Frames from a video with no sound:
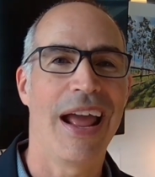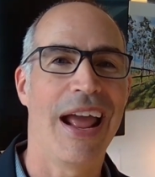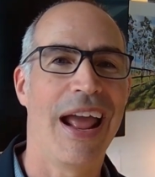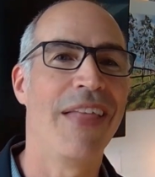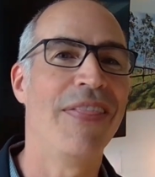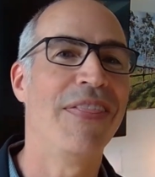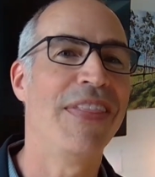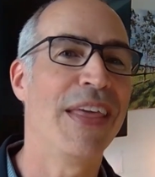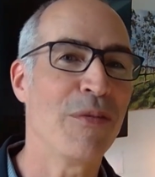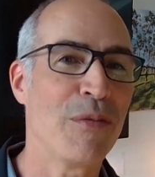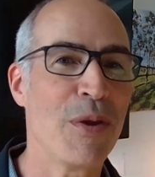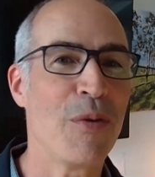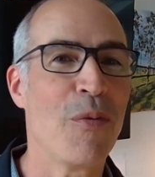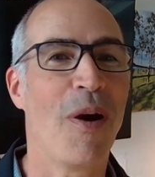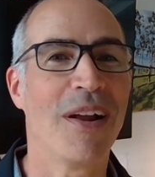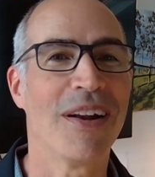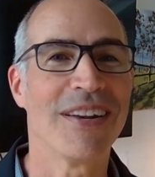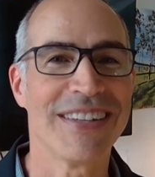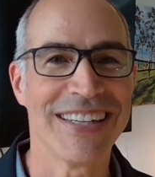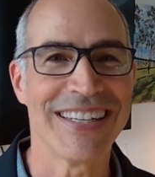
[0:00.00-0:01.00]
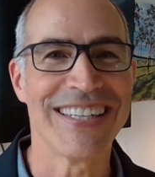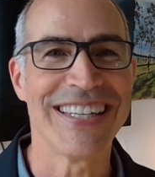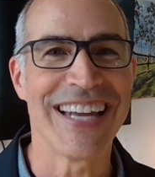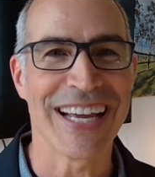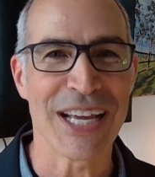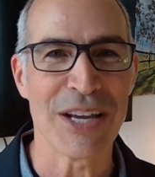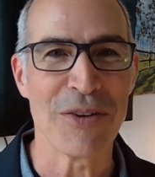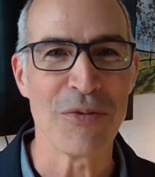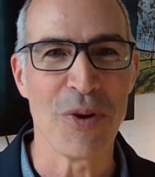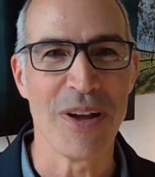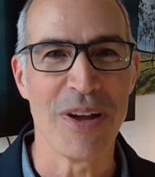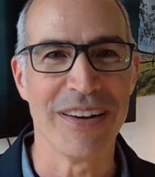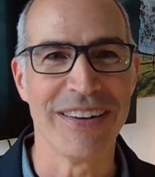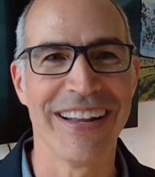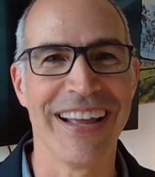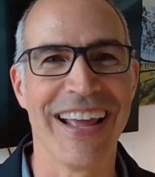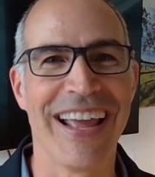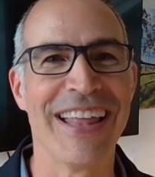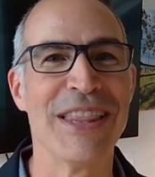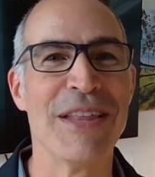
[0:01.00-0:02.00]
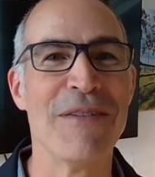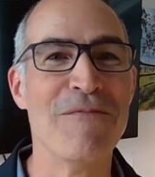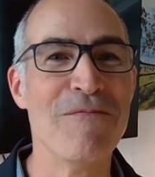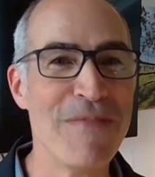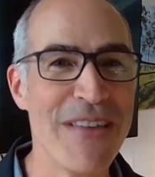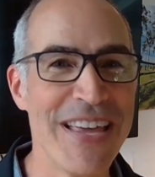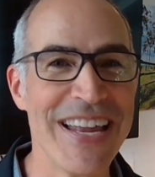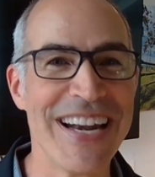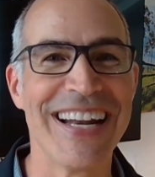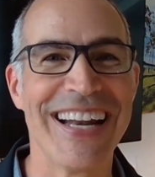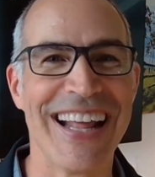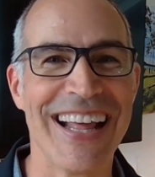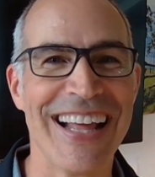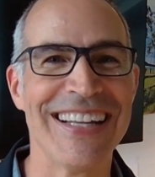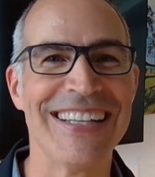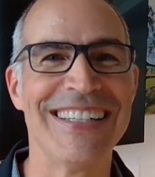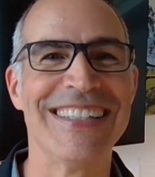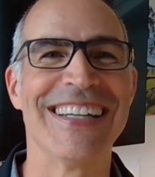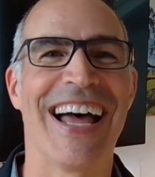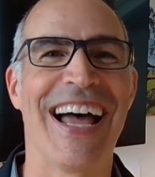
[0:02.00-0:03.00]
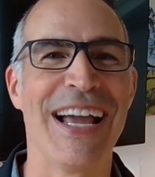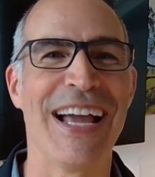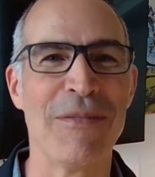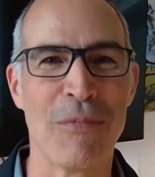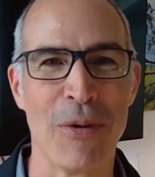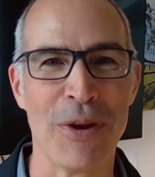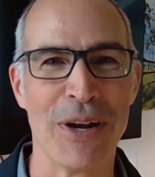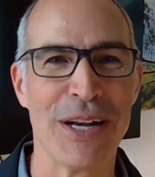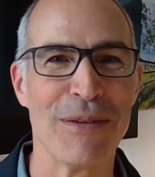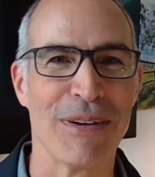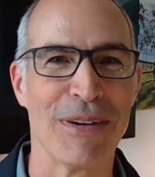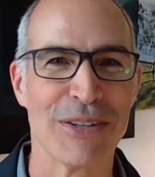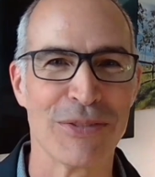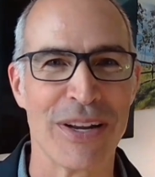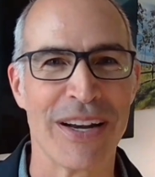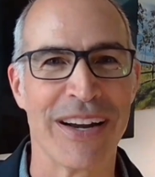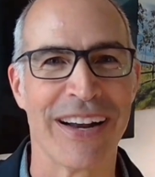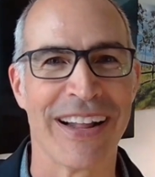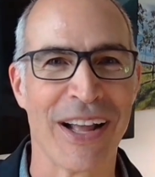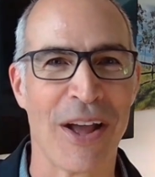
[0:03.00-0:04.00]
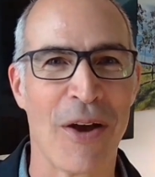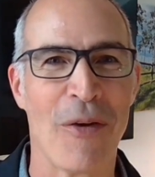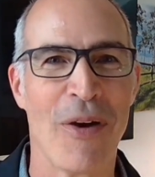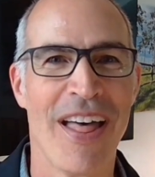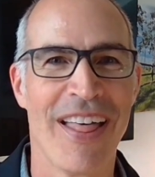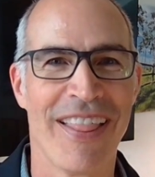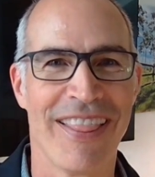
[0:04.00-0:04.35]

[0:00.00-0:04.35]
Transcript: And then we watched the second one, and the minute it ends, I pointed at my screen and I go,